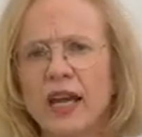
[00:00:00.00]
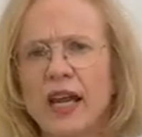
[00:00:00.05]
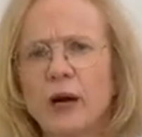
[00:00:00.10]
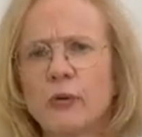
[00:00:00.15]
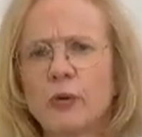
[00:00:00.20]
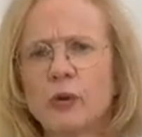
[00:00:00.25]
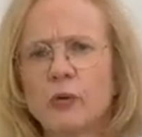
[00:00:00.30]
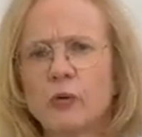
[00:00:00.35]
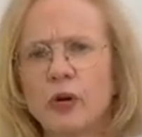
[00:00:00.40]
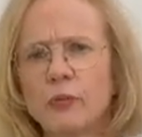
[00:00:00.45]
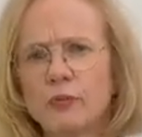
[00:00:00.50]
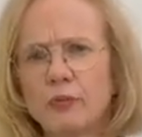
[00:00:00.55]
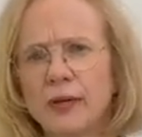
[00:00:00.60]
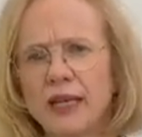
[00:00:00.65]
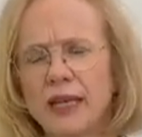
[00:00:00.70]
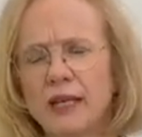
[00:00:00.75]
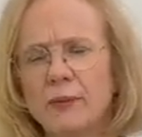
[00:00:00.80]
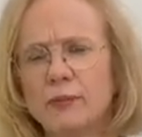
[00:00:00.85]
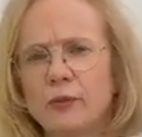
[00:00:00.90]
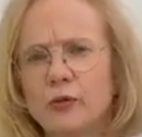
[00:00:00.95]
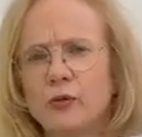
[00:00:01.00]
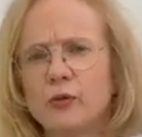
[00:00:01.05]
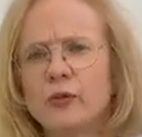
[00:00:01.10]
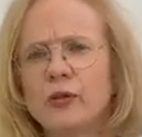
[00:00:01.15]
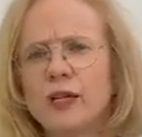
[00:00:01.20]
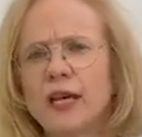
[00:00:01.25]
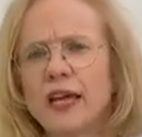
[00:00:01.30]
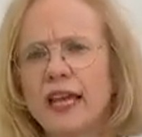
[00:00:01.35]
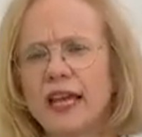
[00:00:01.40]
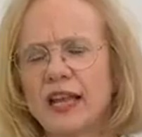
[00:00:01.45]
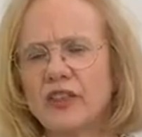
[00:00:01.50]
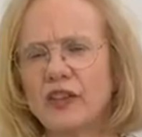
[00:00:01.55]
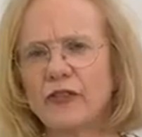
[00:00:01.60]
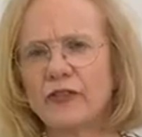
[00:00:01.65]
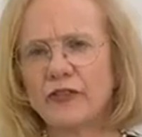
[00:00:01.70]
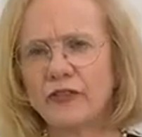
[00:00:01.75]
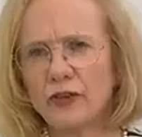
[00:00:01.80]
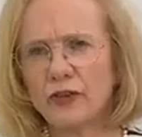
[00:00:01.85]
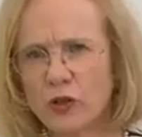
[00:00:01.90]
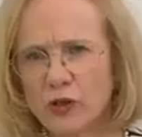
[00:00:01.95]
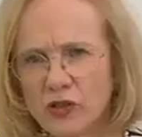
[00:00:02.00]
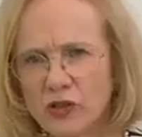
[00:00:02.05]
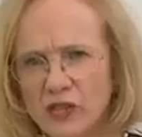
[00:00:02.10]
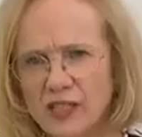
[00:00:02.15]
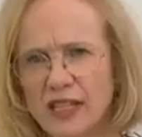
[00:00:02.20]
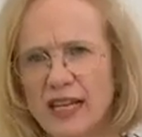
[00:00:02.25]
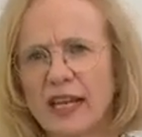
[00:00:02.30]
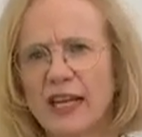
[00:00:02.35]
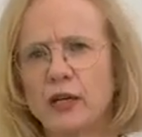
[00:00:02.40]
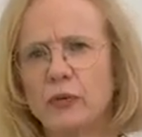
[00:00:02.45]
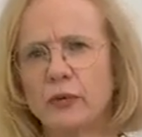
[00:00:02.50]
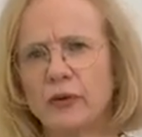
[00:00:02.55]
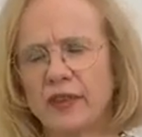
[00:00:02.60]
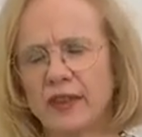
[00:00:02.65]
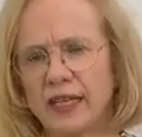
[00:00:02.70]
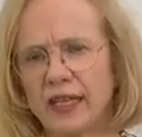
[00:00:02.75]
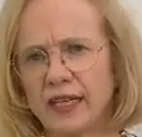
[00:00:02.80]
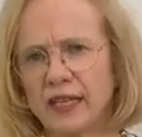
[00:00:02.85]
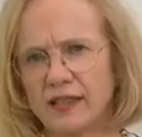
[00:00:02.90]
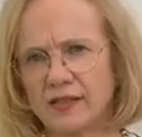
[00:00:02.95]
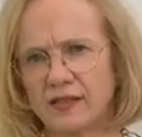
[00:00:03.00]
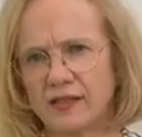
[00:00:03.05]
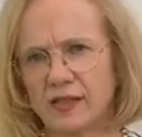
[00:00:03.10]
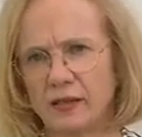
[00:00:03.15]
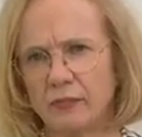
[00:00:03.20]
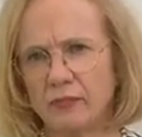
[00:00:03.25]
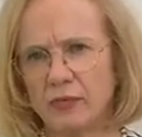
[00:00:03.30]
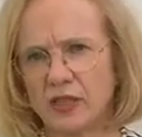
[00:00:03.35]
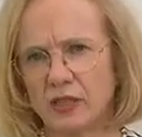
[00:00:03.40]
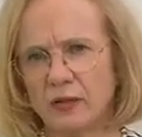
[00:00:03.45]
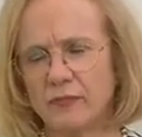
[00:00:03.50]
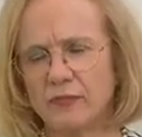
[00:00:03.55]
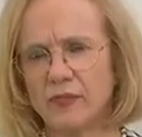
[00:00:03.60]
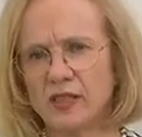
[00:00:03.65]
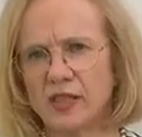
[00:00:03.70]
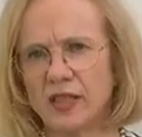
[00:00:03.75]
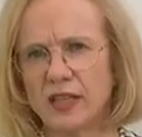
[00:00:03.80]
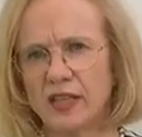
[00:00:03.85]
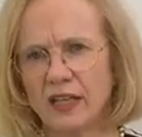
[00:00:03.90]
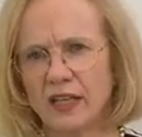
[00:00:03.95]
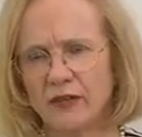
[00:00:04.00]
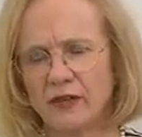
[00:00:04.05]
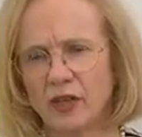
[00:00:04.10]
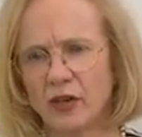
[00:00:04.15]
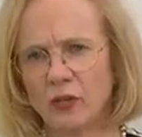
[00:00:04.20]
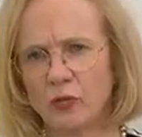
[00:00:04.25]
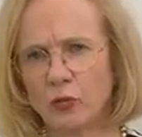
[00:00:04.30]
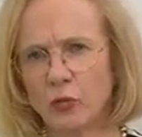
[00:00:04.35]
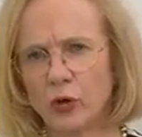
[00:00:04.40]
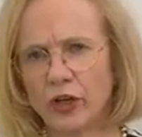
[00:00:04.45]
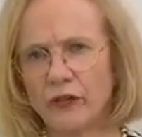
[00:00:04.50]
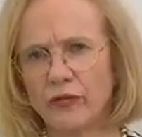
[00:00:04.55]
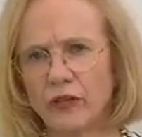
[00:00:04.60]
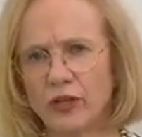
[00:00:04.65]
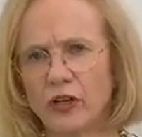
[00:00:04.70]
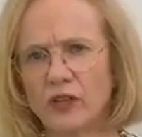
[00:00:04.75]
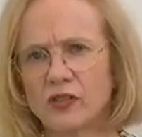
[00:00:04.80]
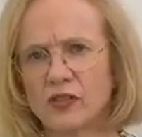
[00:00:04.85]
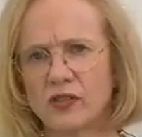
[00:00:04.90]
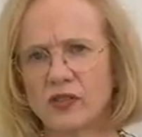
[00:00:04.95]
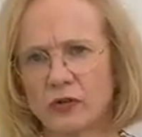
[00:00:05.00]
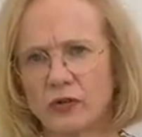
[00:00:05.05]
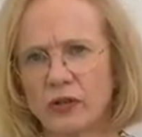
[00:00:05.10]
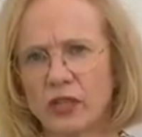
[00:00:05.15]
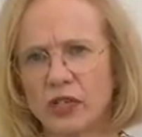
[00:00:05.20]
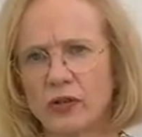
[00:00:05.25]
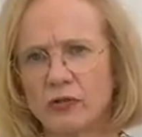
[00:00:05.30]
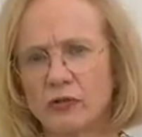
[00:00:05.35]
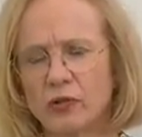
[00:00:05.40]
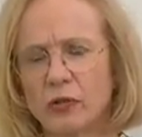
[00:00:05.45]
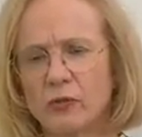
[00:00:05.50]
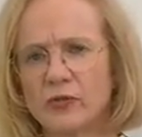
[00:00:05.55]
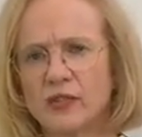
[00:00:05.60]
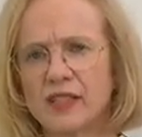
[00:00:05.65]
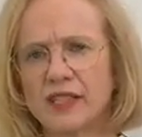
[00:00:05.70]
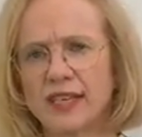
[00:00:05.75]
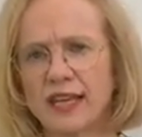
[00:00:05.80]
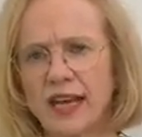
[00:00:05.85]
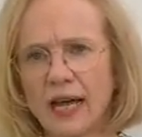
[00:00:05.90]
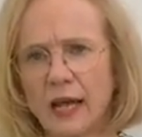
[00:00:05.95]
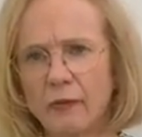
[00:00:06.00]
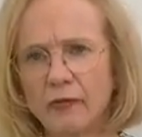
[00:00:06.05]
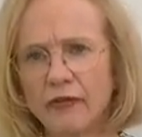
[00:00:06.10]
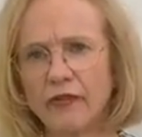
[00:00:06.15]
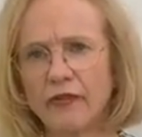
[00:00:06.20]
And we want people in the first day when they get symptoms, if they're in one of those 3 groups, to come